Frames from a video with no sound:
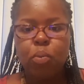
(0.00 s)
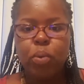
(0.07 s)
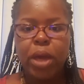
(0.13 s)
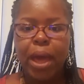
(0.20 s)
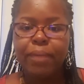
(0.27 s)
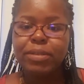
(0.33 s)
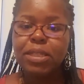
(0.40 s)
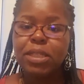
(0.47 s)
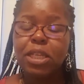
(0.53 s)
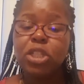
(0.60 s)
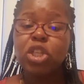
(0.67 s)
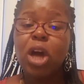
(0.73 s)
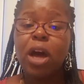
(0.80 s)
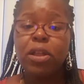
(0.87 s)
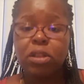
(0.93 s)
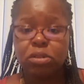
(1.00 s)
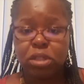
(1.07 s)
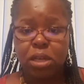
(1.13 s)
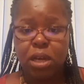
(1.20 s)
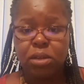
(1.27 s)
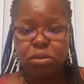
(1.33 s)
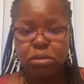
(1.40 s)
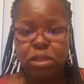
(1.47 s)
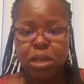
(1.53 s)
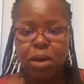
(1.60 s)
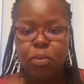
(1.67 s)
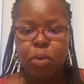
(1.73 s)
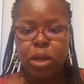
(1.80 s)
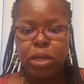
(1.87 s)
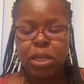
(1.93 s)
We have to teach others to
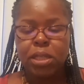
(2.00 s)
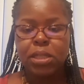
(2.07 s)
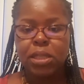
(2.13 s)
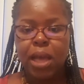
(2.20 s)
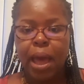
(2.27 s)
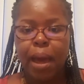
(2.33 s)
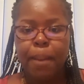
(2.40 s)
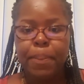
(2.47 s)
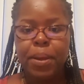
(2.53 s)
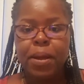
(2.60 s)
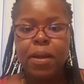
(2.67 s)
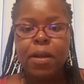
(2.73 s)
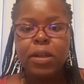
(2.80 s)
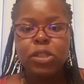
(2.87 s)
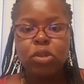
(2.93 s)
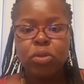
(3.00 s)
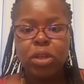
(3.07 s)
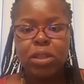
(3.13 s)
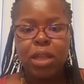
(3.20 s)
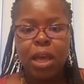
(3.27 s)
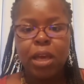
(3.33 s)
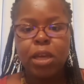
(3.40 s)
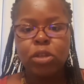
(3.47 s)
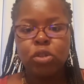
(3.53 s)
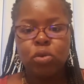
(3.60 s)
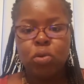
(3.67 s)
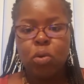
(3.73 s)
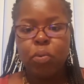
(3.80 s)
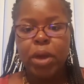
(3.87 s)
understand what needs to happen so that they can do it.